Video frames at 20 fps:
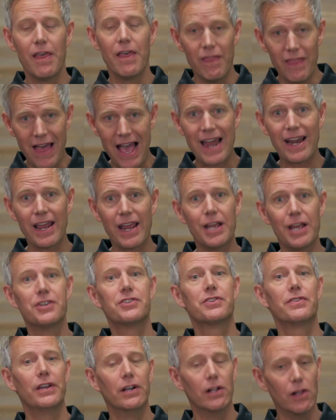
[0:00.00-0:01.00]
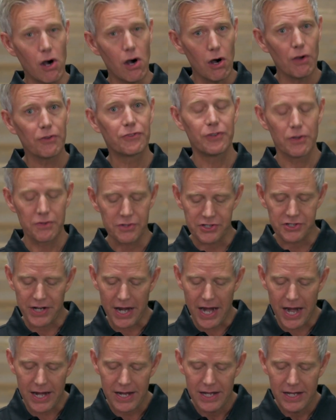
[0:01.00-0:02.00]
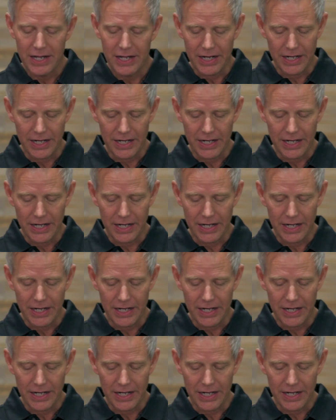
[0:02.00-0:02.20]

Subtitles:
that age, they'll also stay